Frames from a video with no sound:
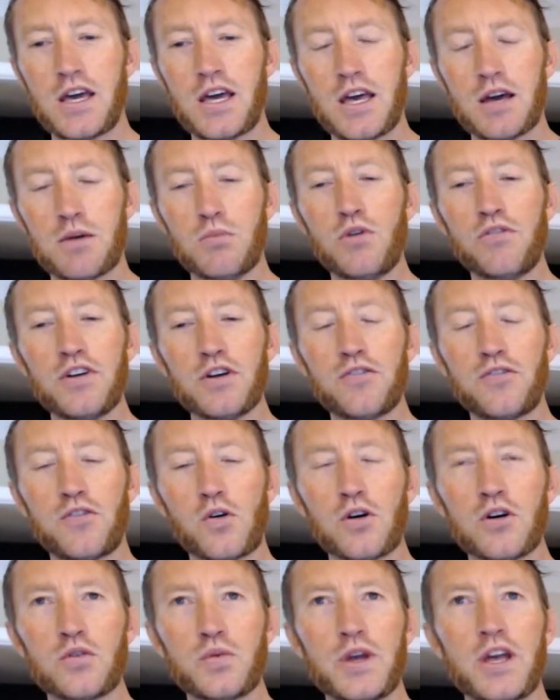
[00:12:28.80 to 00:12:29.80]
Moving
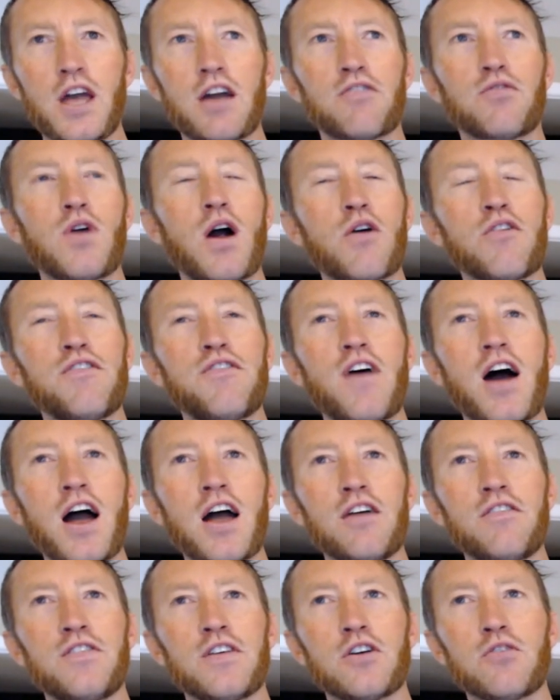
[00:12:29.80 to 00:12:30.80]
forward, we have round
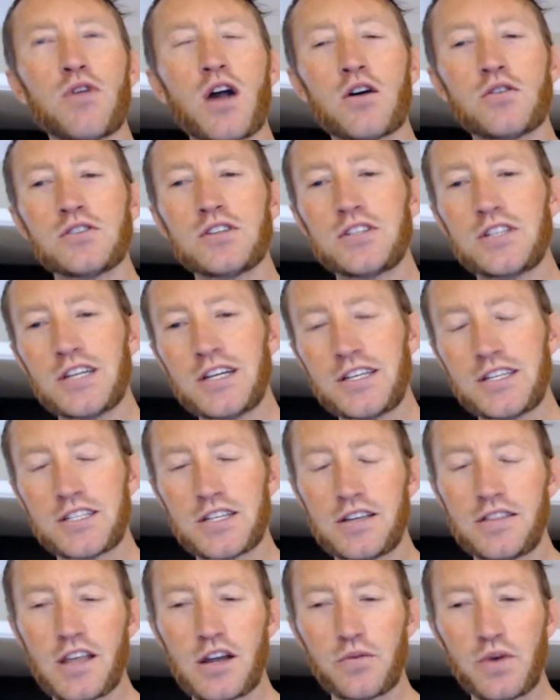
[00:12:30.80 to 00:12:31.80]
five and round six,
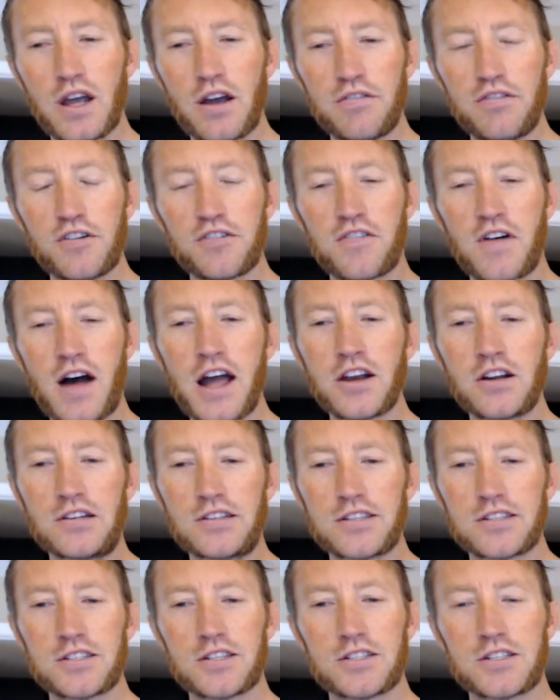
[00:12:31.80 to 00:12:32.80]
and then we have the
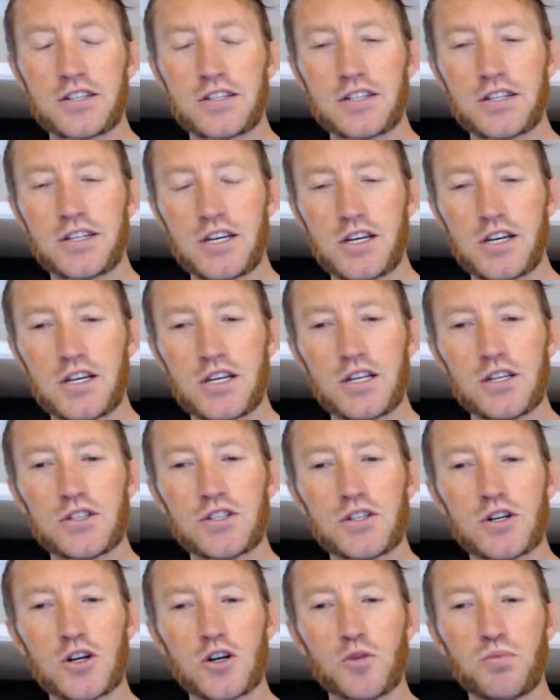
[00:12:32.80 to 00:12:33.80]
finals.
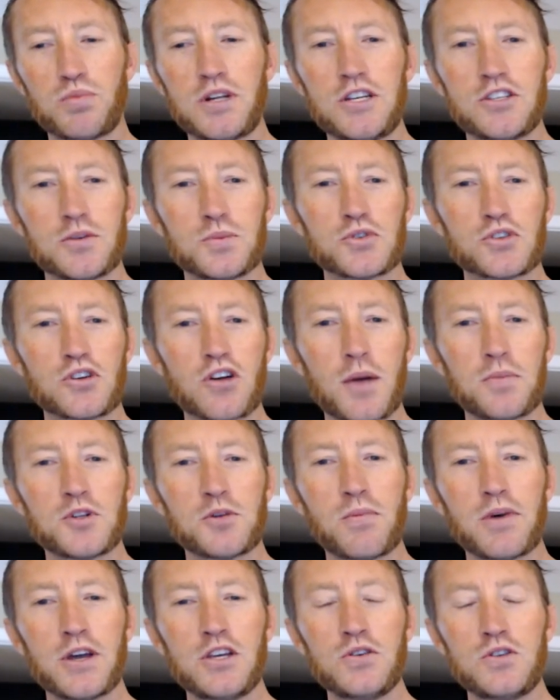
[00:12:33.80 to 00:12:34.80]
So please subscribe to
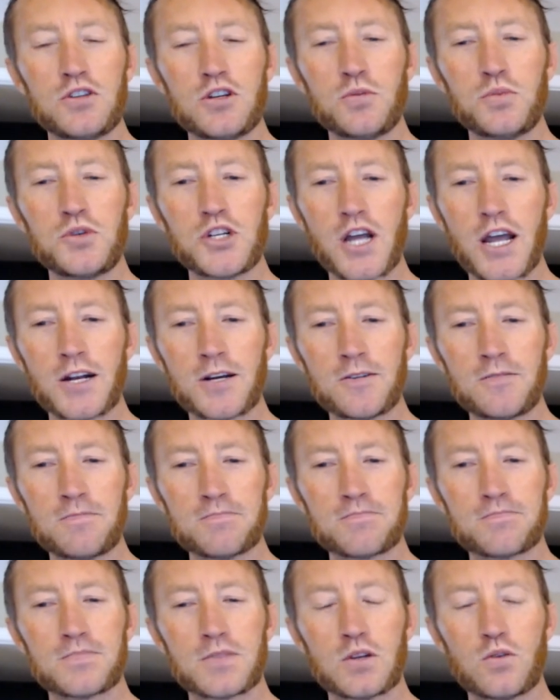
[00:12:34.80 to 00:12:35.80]
my YouTube channel.
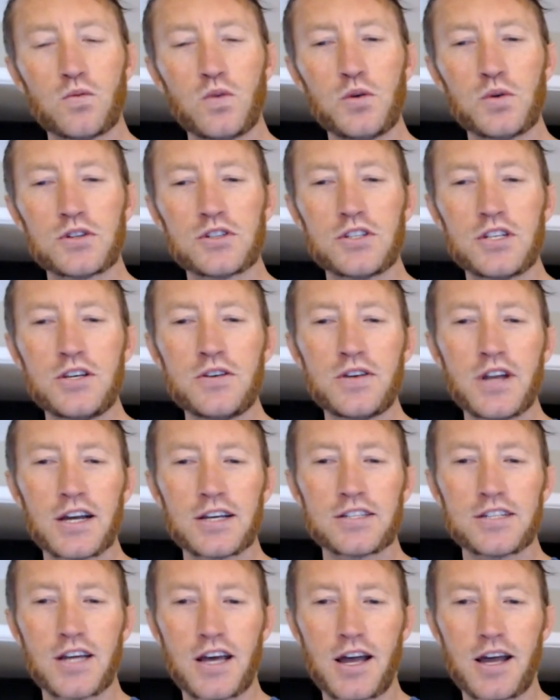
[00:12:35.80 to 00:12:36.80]
We will see you
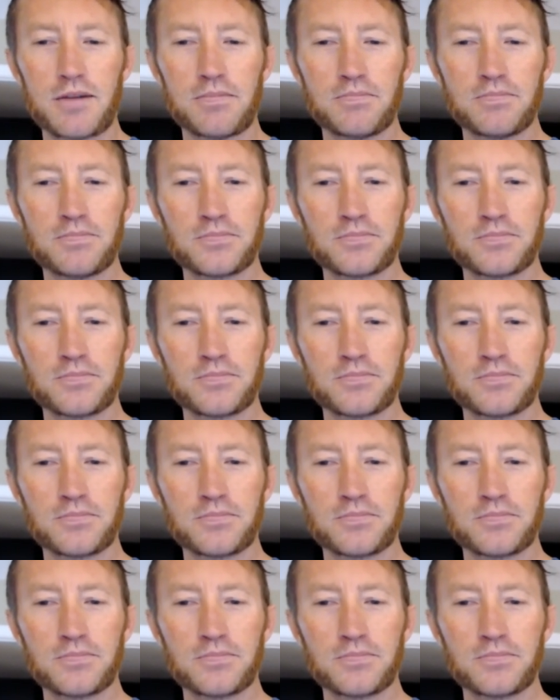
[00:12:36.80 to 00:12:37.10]
next time.